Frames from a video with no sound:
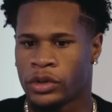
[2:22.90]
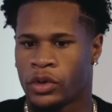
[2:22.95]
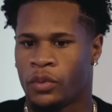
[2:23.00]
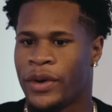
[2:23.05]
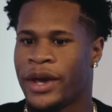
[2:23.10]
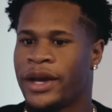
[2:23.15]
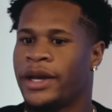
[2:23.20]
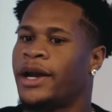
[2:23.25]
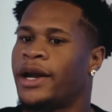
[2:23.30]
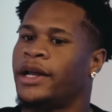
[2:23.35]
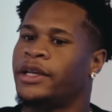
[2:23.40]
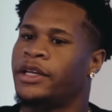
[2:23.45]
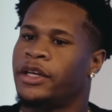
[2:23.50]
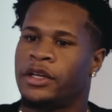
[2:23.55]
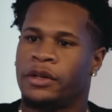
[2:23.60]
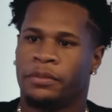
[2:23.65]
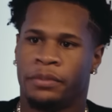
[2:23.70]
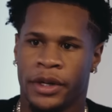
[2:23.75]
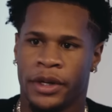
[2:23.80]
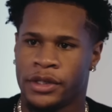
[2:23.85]
the way that I did
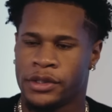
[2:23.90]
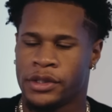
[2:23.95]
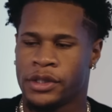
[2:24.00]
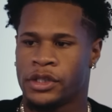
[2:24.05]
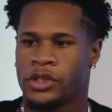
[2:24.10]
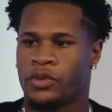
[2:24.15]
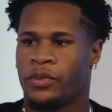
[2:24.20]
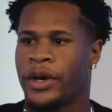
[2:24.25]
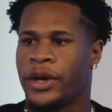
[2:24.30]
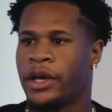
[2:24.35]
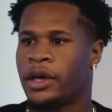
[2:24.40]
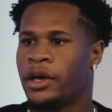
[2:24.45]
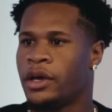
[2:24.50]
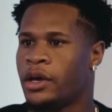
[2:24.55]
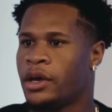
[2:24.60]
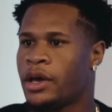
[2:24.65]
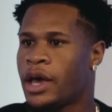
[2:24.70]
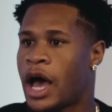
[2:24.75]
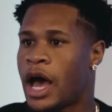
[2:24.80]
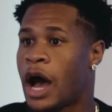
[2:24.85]
the business, the way
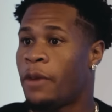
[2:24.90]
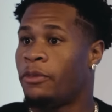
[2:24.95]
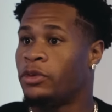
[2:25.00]
I